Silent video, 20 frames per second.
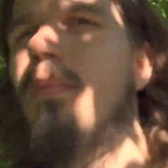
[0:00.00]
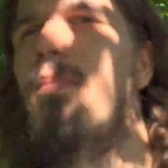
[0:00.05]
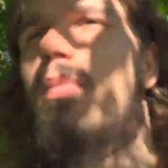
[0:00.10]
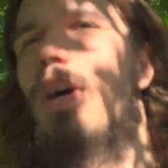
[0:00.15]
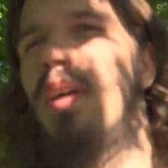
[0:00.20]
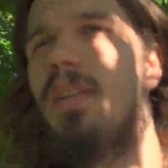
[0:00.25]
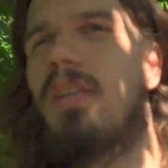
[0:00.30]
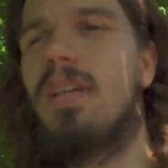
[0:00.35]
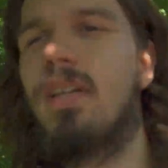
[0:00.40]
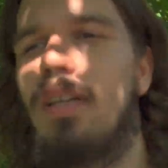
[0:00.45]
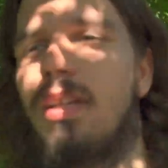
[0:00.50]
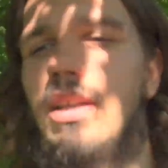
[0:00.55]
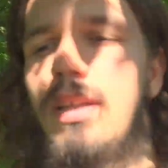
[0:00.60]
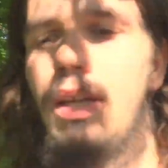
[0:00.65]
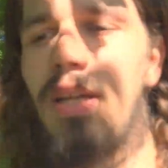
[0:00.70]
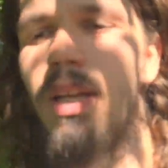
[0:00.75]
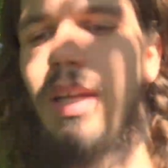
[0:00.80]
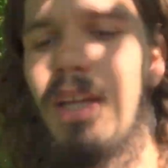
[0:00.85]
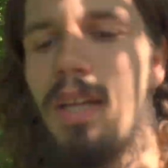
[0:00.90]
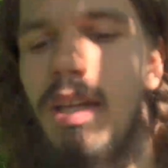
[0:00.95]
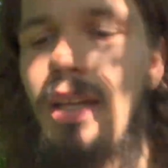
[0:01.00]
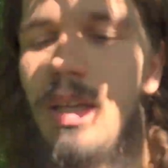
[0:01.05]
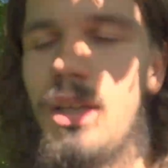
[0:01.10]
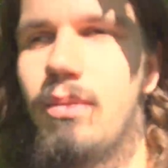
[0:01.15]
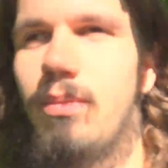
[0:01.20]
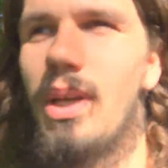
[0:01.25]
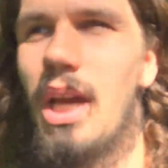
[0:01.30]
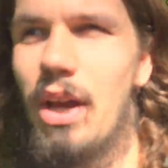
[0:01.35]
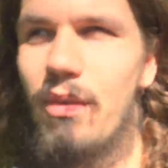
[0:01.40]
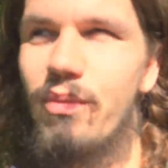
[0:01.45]
But
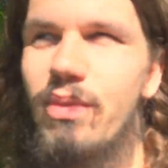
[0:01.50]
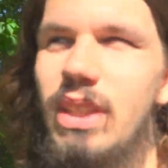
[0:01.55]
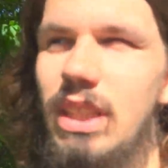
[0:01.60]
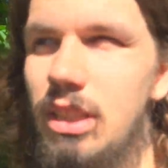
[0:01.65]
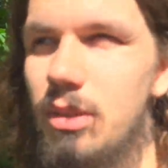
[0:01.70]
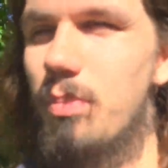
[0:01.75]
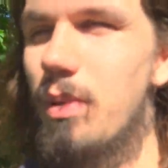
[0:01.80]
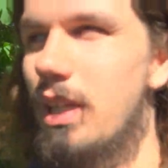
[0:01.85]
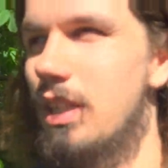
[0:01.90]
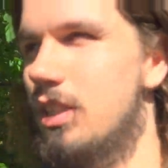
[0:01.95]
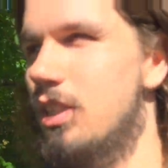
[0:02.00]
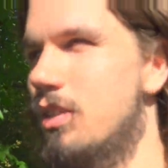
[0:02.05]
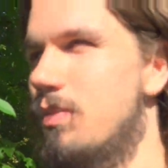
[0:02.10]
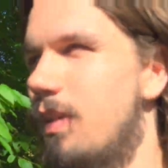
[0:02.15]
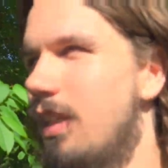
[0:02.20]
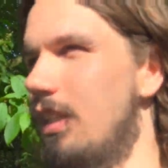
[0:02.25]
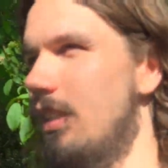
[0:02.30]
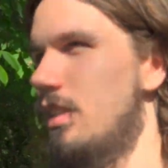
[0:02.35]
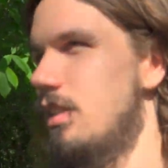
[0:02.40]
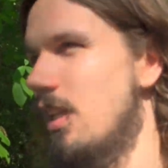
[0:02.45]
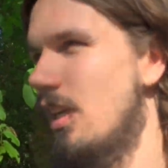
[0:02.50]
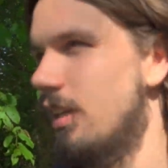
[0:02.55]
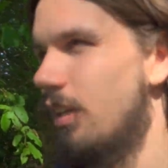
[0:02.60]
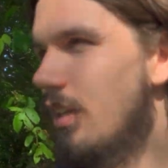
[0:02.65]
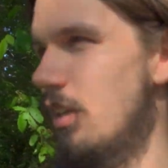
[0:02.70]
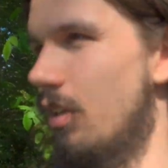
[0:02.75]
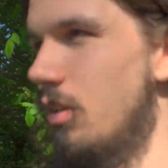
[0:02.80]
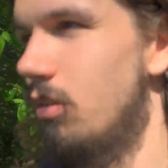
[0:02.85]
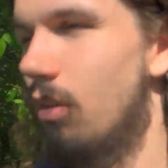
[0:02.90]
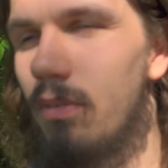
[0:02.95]
we have these places where there's like
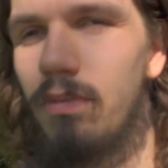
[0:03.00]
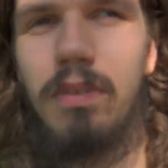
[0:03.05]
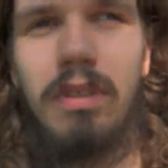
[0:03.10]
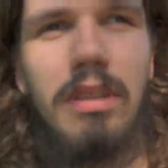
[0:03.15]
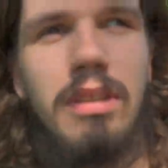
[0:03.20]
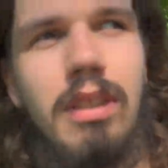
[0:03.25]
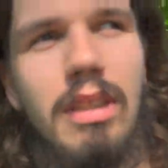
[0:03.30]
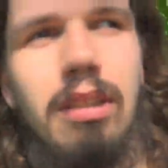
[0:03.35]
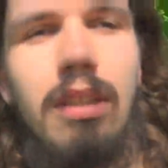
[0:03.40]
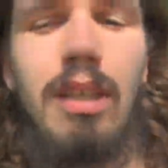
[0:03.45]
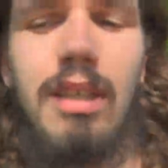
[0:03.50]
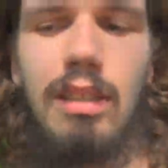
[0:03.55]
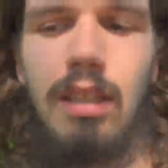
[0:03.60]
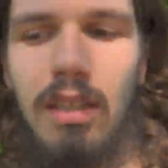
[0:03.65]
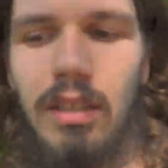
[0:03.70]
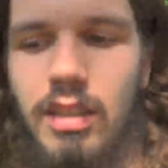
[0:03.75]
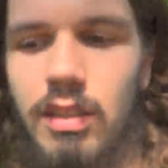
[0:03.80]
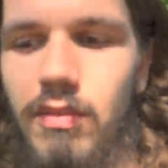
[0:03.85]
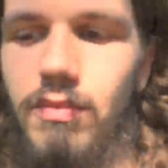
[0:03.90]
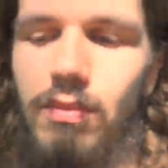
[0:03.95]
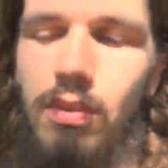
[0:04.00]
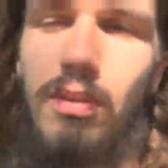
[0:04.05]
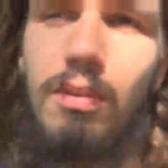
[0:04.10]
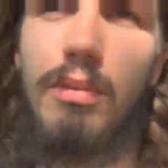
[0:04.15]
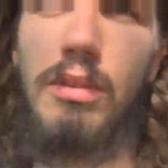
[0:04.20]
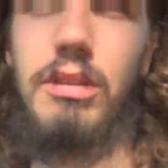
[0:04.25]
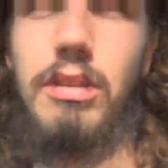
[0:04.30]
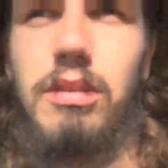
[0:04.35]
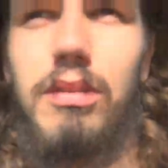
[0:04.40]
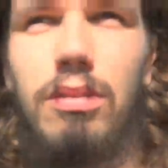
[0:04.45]
nothing, and they're like
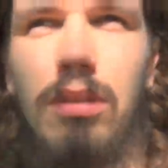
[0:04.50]
forest.